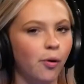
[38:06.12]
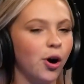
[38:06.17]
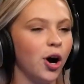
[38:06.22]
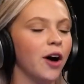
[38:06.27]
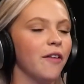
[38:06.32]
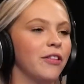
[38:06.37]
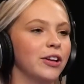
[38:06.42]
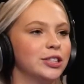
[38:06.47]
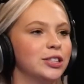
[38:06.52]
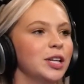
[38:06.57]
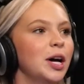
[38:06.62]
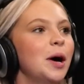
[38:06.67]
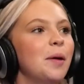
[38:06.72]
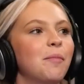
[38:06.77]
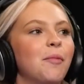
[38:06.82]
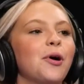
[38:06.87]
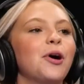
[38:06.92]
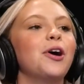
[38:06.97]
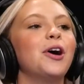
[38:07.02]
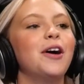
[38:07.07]
Moral of, the,
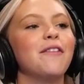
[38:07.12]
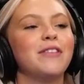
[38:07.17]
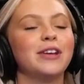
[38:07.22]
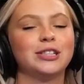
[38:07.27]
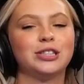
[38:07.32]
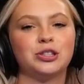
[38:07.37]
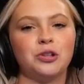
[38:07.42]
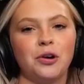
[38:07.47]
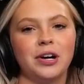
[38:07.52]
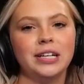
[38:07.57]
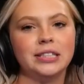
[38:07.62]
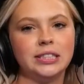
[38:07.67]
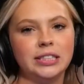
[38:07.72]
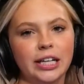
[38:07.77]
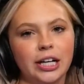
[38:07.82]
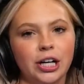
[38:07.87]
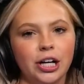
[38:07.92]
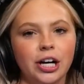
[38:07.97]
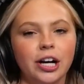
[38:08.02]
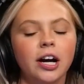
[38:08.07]
moral of the story
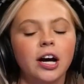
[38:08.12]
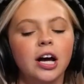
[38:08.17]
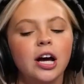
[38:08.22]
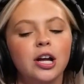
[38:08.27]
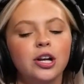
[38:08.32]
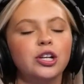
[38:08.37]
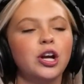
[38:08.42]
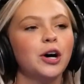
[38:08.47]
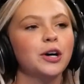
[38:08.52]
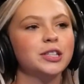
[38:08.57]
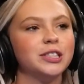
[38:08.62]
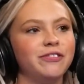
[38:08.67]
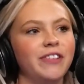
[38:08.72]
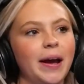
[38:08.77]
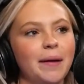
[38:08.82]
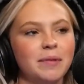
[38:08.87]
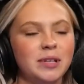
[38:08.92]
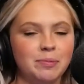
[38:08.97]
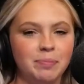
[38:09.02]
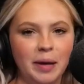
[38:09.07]
singer. Knows
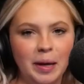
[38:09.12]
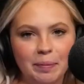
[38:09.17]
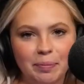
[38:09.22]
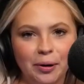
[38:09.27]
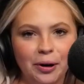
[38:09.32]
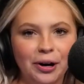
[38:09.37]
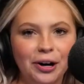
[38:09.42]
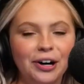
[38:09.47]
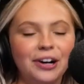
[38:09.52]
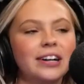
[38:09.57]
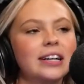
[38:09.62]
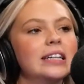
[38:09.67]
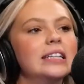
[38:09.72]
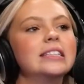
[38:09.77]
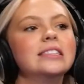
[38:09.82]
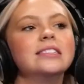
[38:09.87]
famous people.